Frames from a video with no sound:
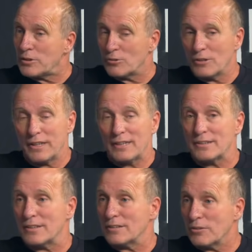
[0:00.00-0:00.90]
And Juliet
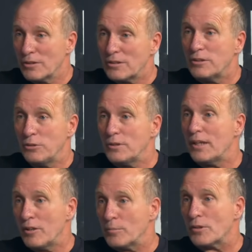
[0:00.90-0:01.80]
says, Chris, you
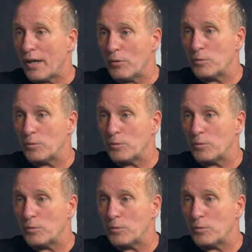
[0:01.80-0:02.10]
tell him or I